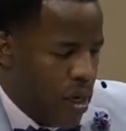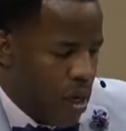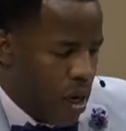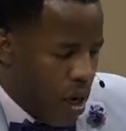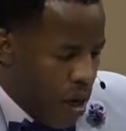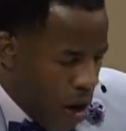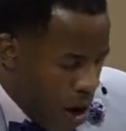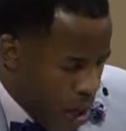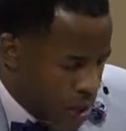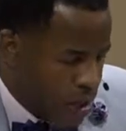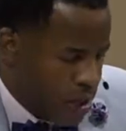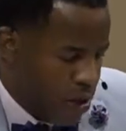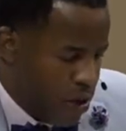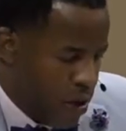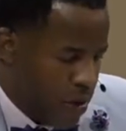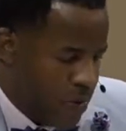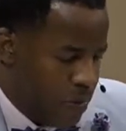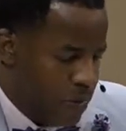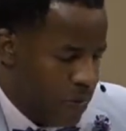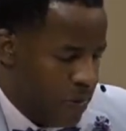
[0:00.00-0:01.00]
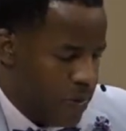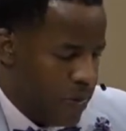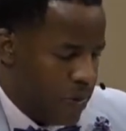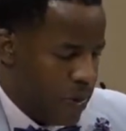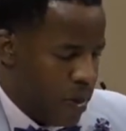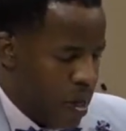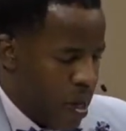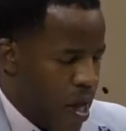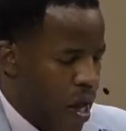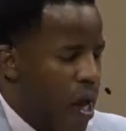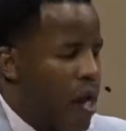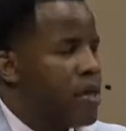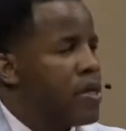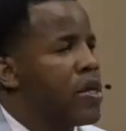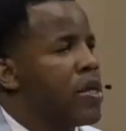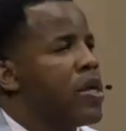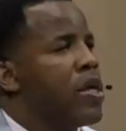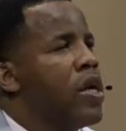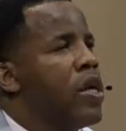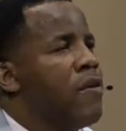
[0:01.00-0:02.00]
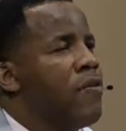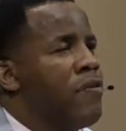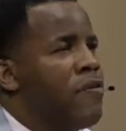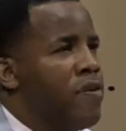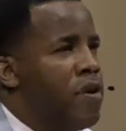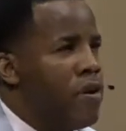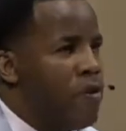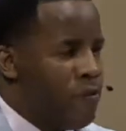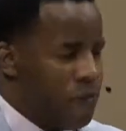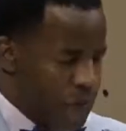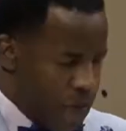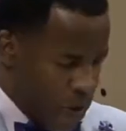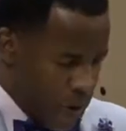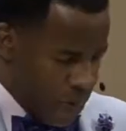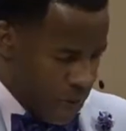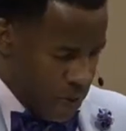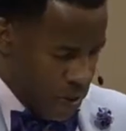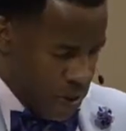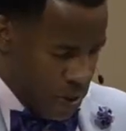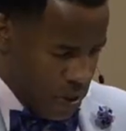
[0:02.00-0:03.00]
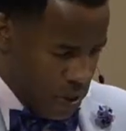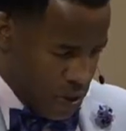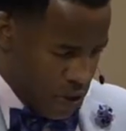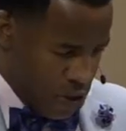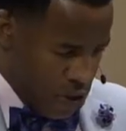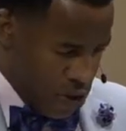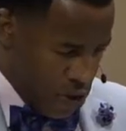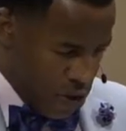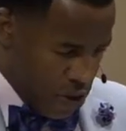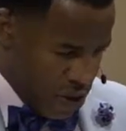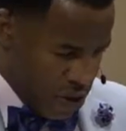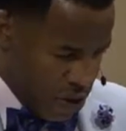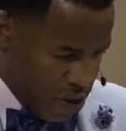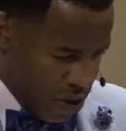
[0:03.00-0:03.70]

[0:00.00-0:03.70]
condom as a gift from the church